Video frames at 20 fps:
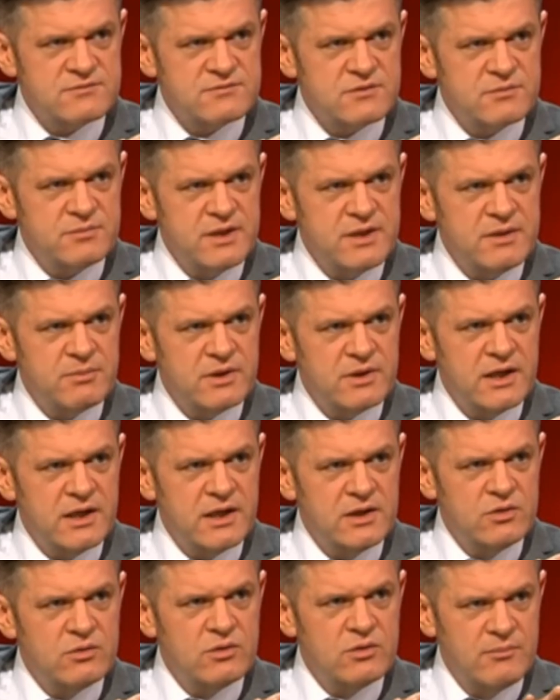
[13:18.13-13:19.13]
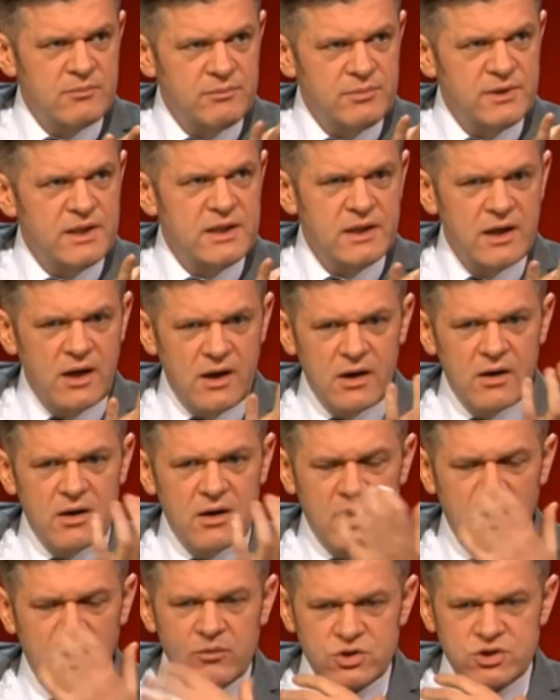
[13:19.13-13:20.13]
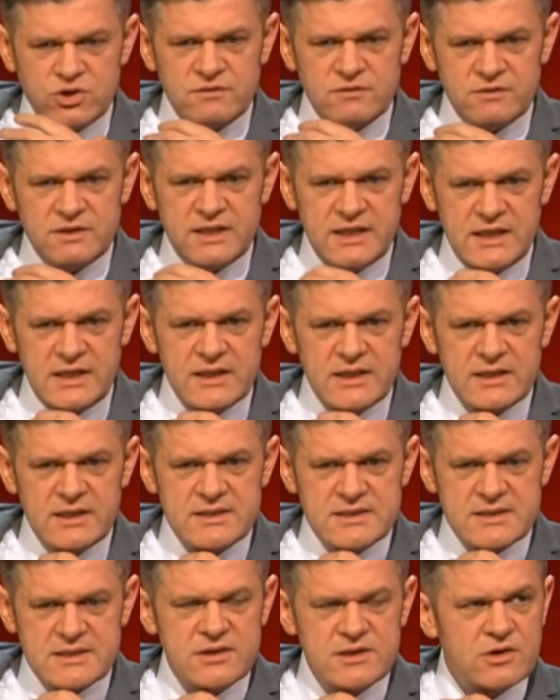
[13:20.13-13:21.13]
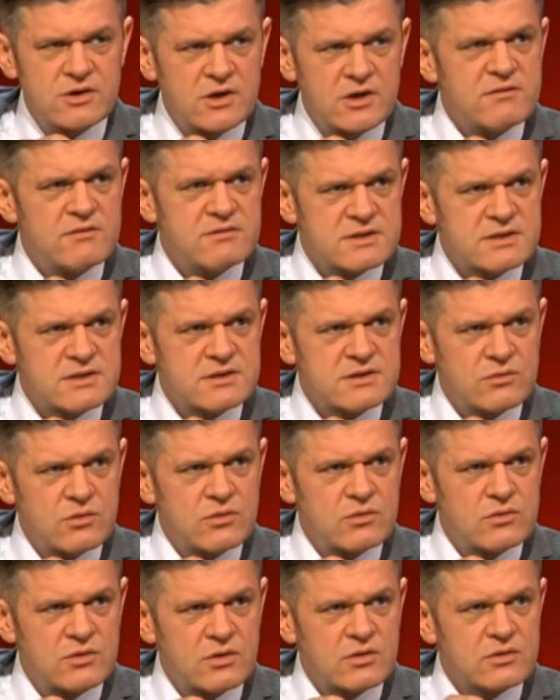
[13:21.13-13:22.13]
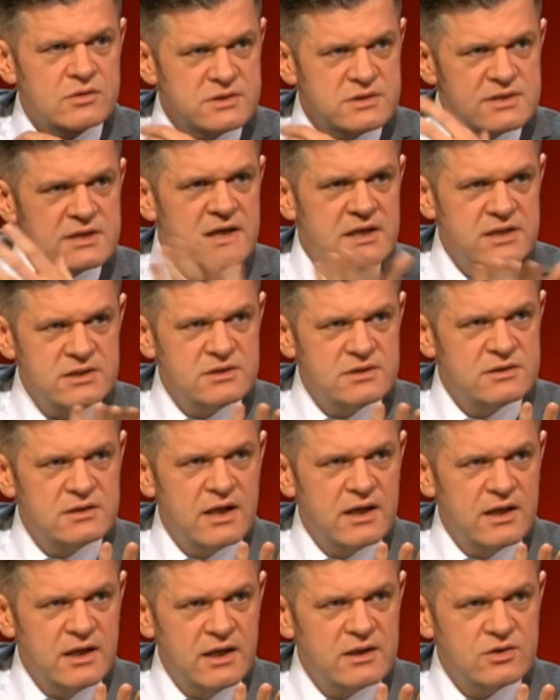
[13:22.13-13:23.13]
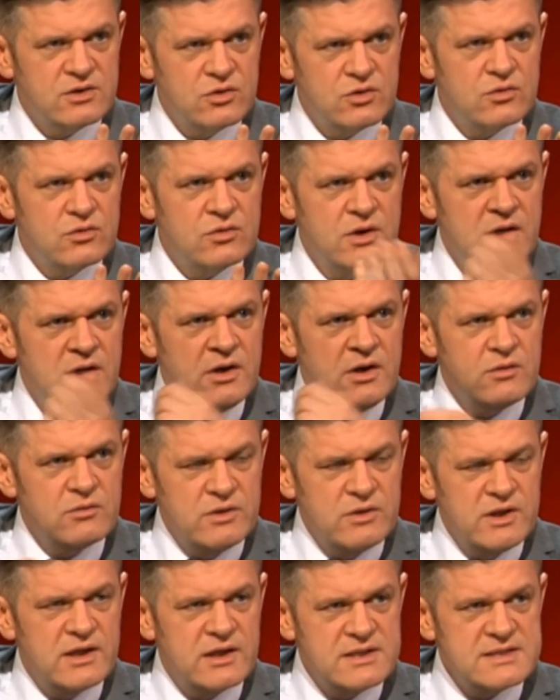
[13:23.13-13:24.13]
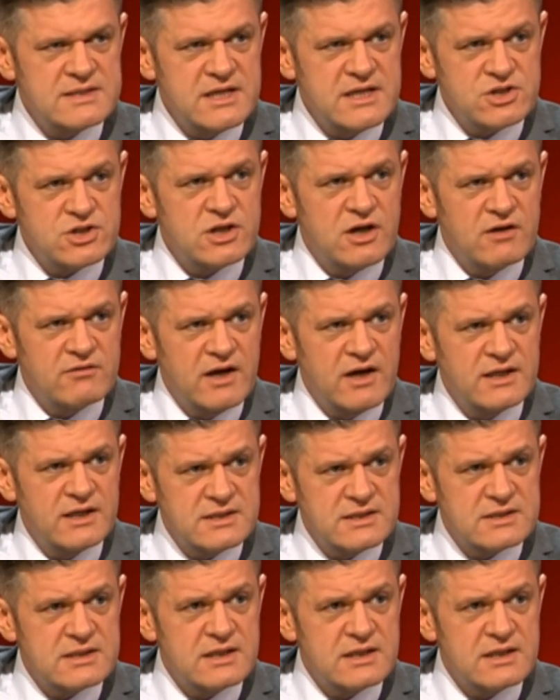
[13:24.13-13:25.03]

is for people like you, and B, how much of a thing it is in your lives. It's a whole other side to you that I had no realisation of, and